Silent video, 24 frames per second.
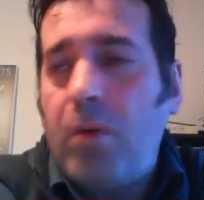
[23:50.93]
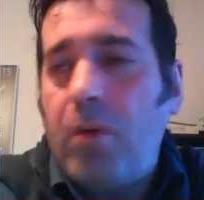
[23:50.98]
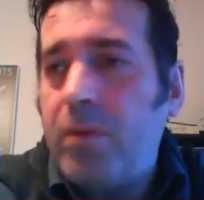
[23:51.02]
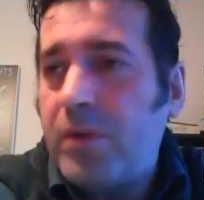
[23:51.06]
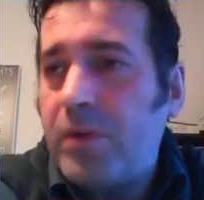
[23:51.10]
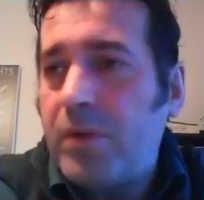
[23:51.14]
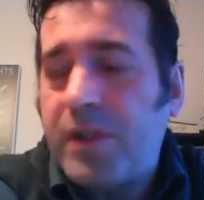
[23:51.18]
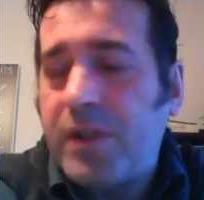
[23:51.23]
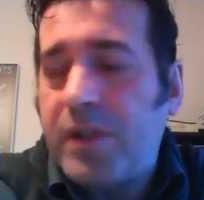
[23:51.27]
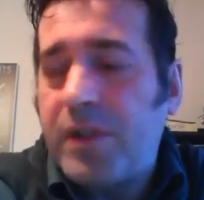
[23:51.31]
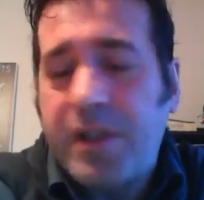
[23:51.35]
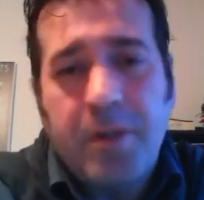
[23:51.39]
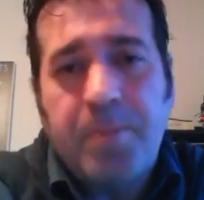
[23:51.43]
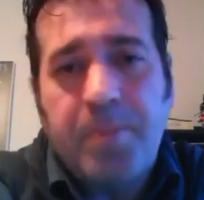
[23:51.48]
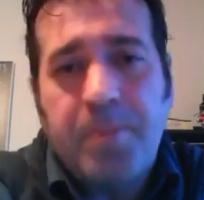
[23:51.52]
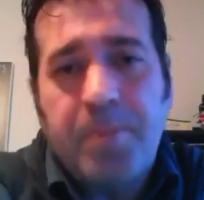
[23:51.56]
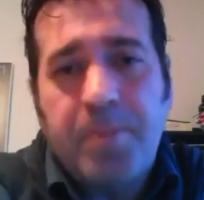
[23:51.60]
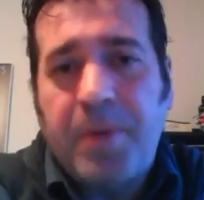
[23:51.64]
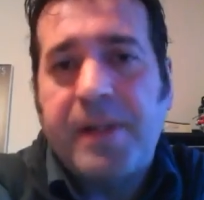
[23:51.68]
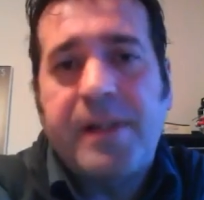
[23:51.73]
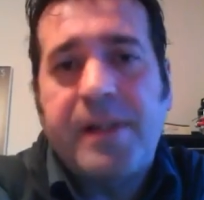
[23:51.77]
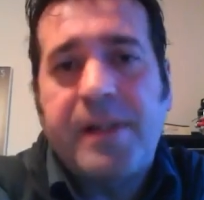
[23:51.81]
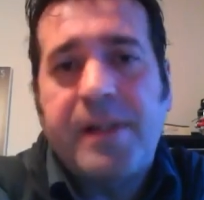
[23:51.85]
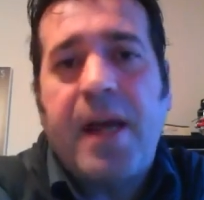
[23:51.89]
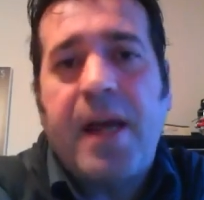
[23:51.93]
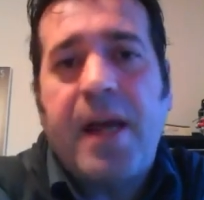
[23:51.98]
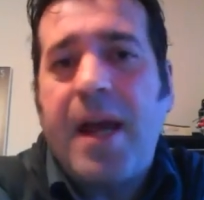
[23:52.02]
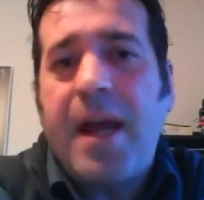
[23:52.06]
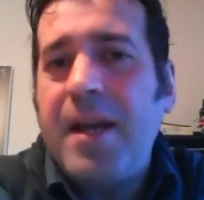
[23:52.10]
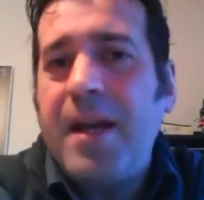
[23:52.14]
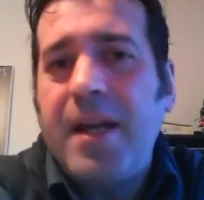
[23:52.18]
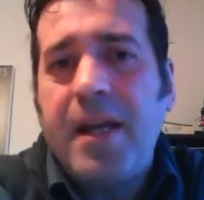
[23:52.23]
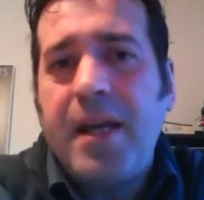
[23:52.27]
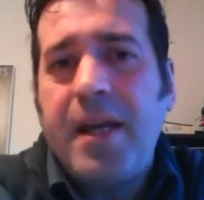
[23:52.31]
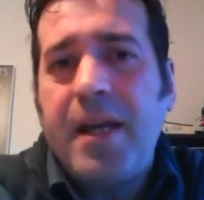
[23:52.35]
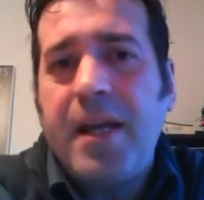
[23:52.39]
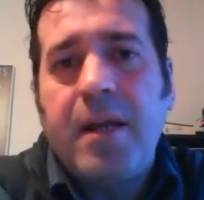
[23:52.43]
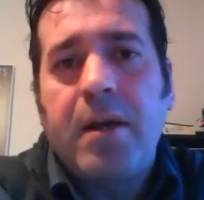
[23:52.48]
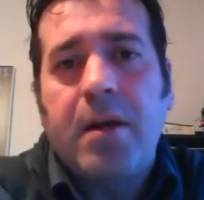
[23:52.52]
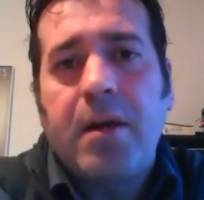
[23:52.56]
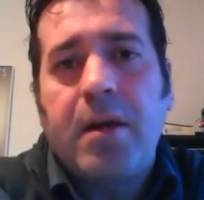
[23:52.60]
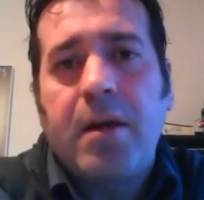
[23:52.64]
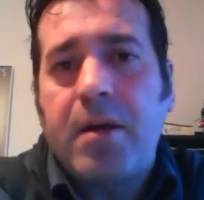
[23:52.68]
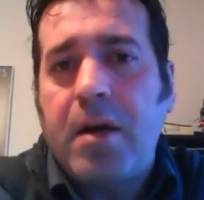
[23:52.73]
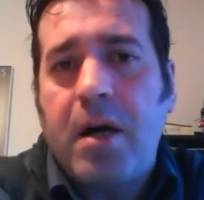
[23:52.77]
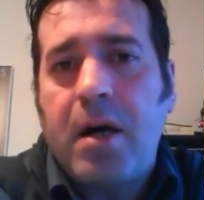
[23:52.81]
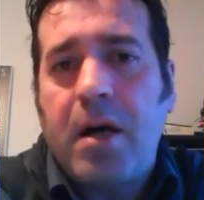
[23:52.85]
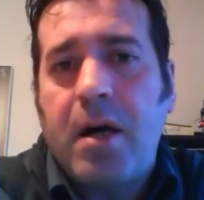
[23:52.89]
surpass any
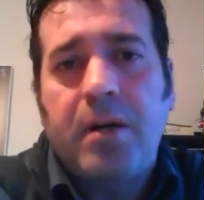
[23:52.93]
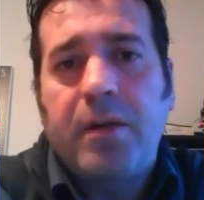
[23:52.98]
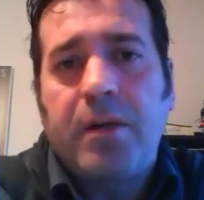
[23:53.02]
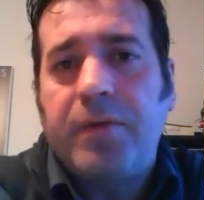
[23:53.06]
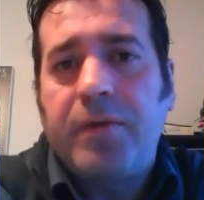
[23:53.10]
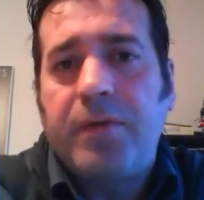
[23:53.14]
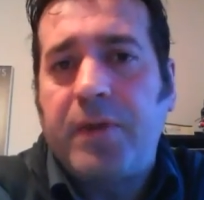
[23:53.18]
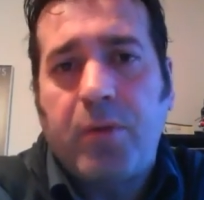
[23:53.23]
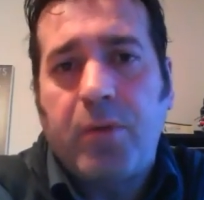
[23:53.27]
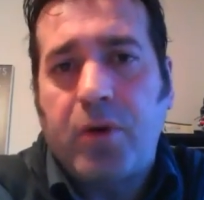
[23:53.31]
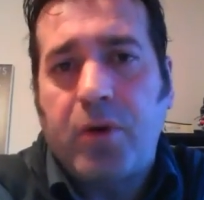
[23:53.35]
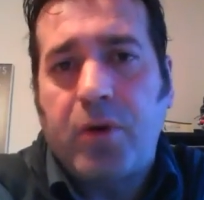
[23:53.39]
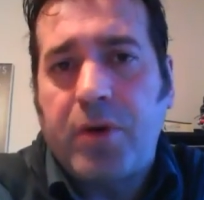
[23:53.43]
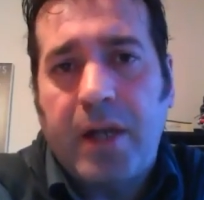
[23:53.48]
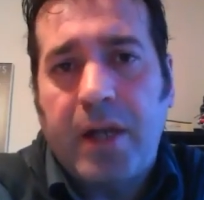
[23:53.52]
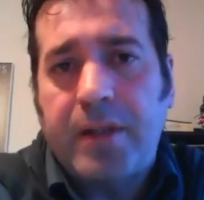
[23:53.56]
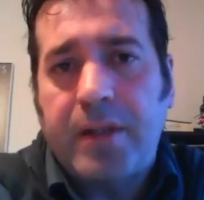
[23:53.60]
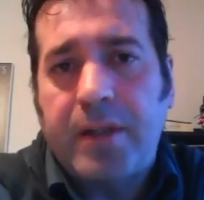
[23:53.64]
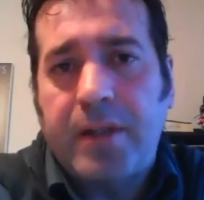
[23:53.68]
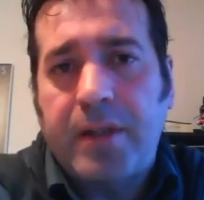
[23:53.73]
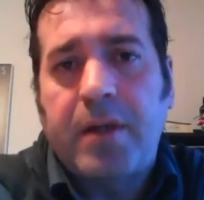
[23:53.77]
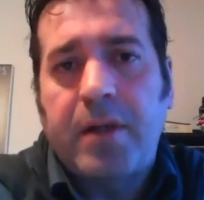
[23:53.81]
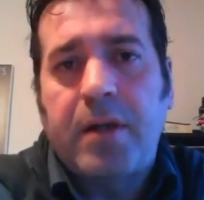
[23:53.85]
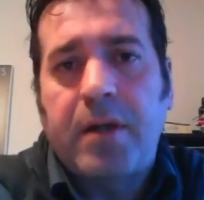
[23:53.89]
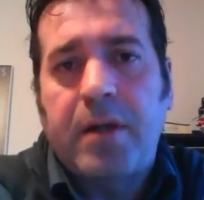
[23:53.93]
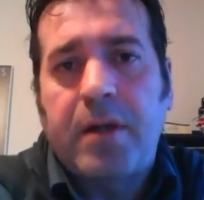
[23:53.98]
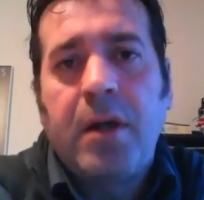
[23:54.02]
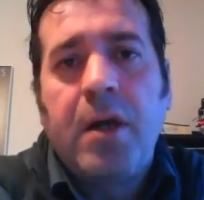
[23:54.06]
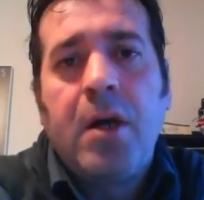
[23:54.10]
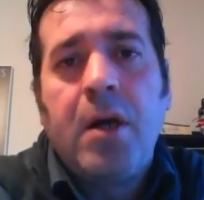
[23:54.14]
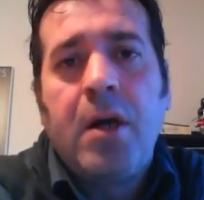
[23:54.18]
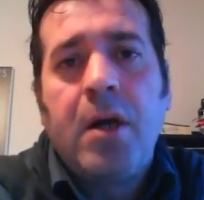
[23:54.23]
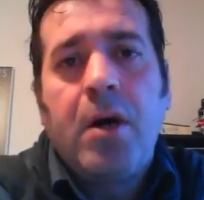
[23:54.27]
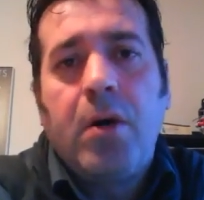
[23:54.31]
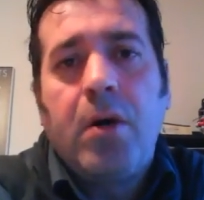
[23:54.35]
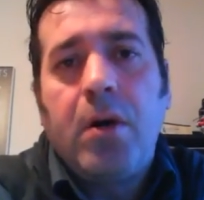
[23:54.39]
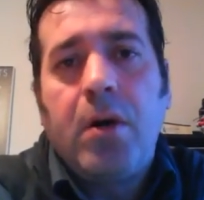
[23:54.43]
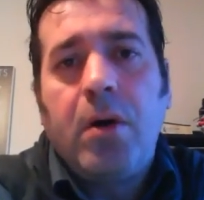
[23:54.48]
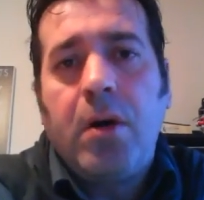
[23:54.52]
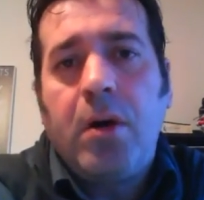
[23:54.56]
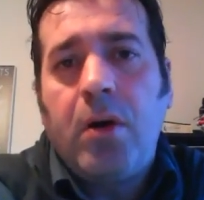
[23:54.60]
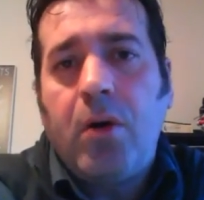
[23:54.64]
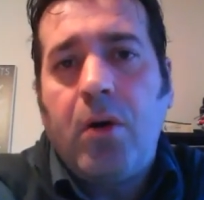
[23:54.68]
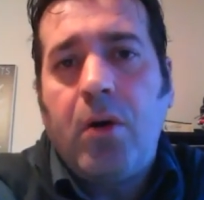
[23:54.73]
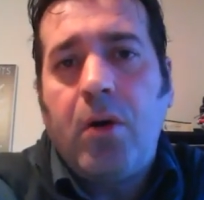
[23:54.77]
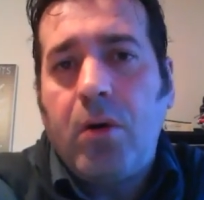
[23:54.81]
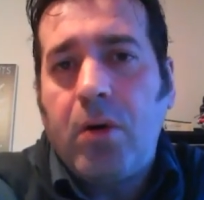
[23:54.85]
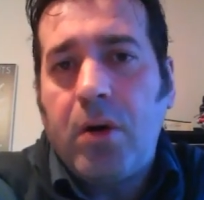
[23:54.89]
kind of democratic
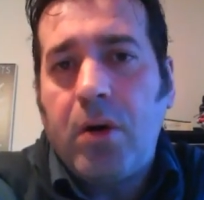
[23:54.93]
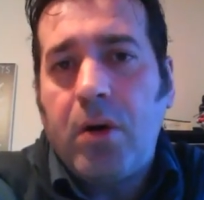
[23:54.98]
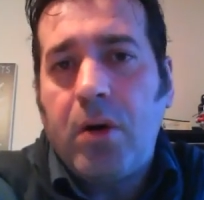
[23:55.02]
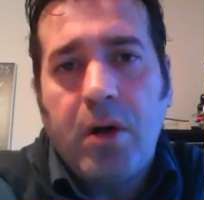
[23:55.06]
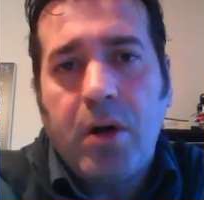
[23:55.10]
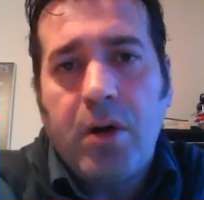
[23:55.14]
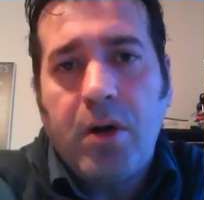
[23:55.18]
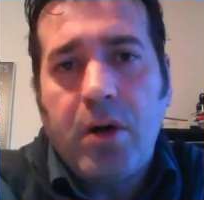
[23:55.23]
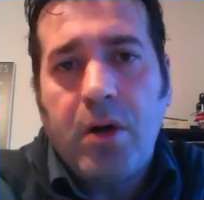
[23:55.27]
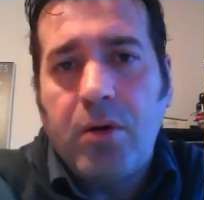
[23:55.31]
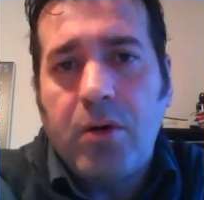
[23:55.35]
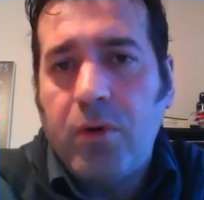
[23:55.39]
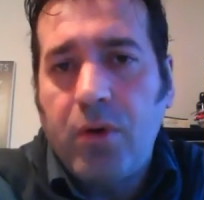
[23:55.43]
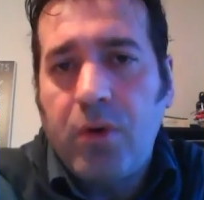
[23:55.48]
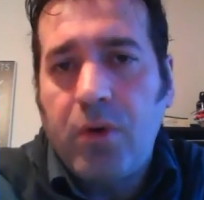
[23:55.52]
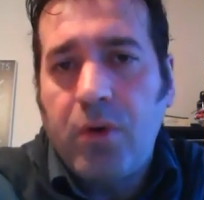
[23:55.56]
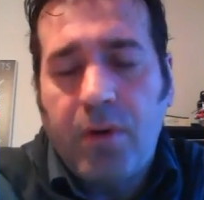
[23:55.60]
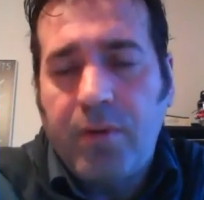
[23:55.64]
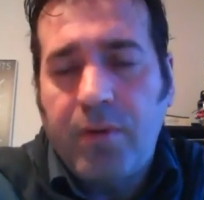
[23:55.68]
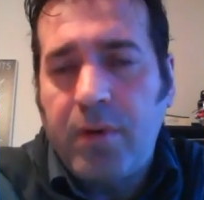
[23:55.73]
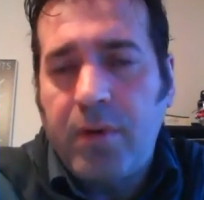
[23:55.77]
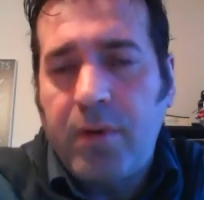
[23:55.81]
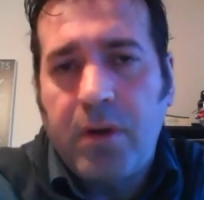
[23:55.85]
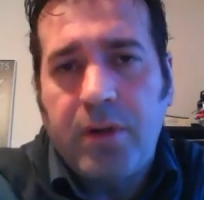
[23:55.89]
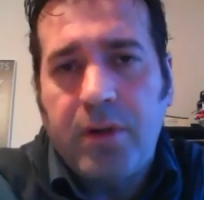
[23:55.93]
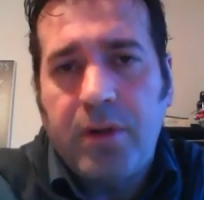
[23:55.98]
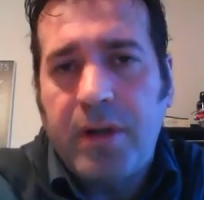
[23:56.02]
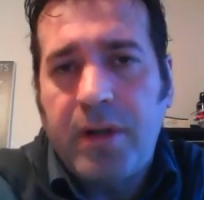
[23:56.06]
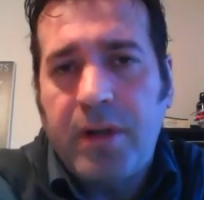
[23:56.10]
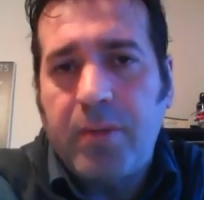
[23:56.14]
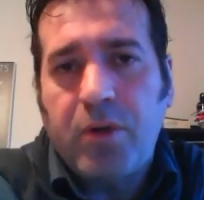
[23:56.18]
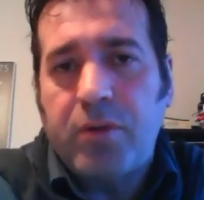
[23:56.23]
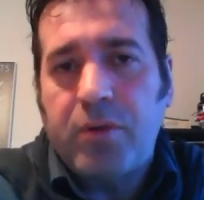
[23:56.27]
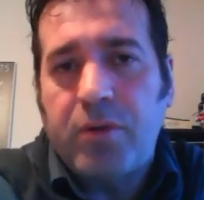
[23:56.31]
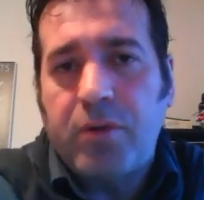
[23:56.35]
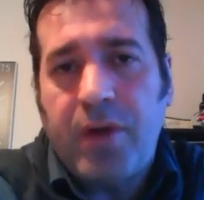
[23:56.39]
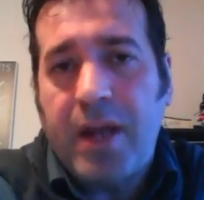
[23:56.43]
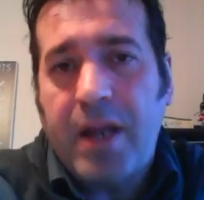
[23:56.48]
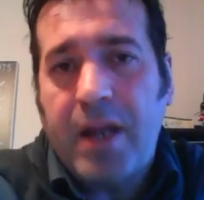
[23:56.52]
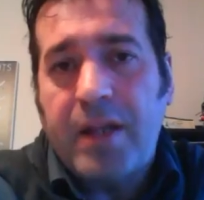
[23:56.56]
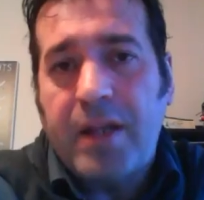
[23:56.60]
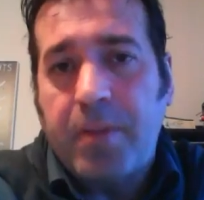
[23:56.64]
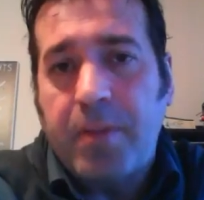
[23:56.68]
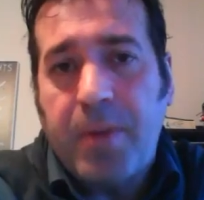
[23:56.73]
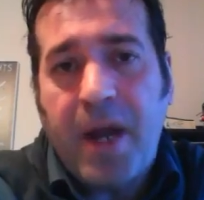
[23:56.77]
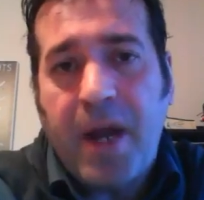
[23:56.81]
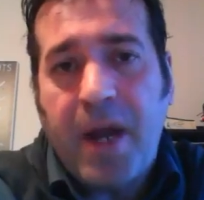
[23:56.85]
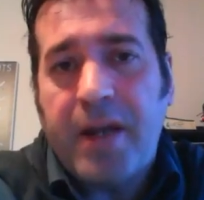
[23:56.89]
or rule of
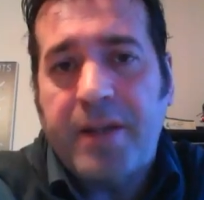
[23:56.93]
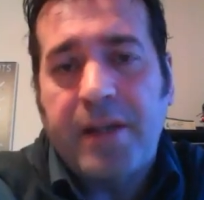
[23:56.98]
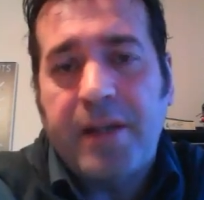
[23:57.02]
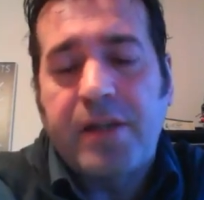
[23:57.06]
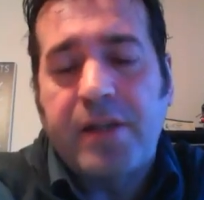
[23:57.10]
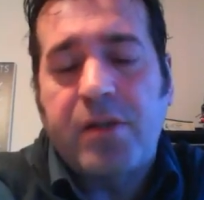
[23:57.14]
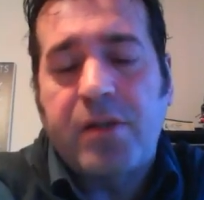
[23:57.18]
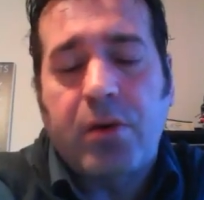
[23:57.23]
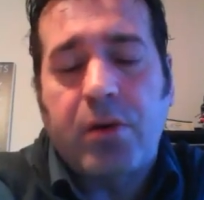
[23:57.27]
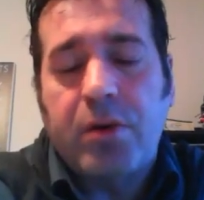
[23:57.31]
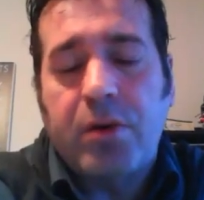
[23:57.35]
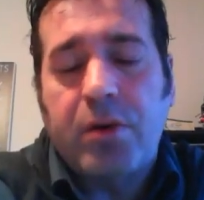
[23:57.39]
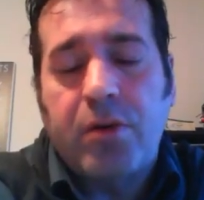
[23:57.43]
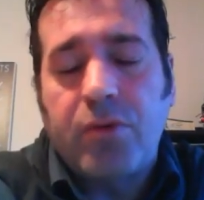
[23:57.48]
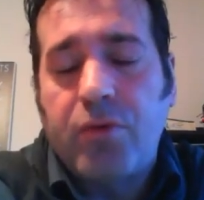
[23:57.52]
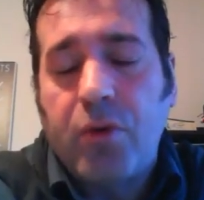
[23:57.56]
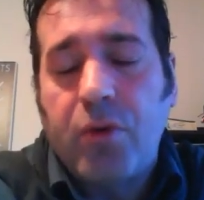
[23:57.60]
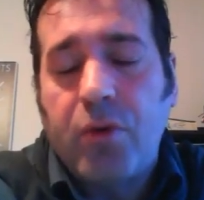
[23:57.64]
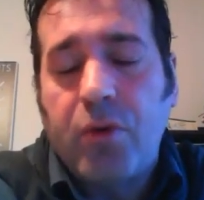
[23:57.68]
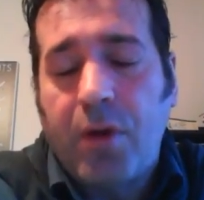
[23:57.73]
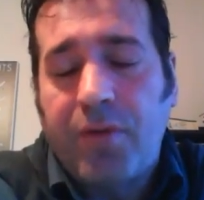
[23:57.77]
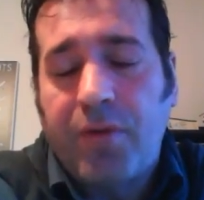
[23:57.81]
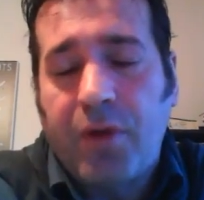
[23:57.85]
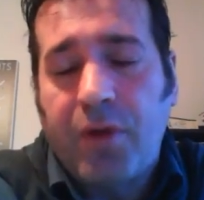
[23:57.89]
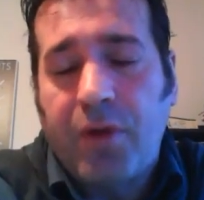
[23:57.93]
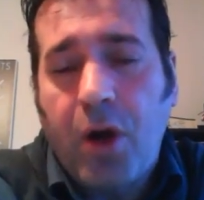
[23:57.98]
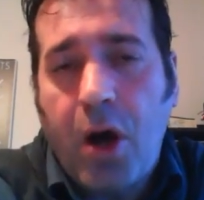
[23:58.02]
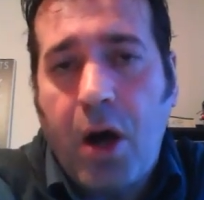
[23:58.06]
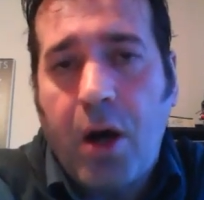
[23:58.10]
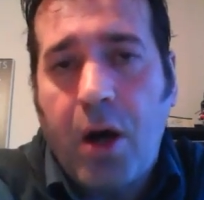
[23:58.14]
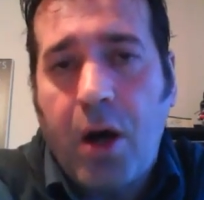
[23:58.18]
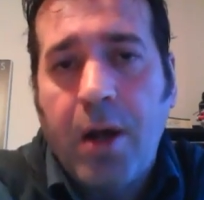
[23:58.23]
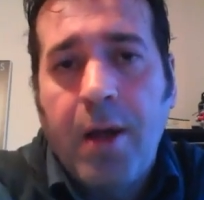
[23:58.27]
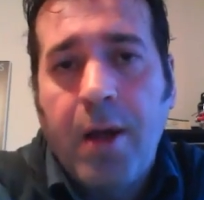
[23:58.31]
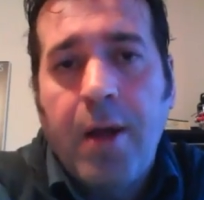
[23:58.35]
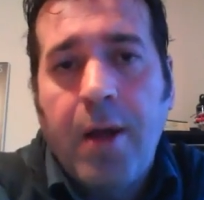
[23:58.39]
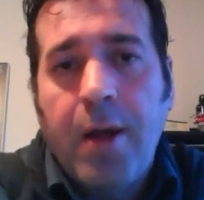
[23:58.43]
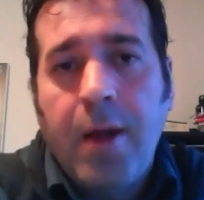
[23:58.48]
democratic practice or rule of law.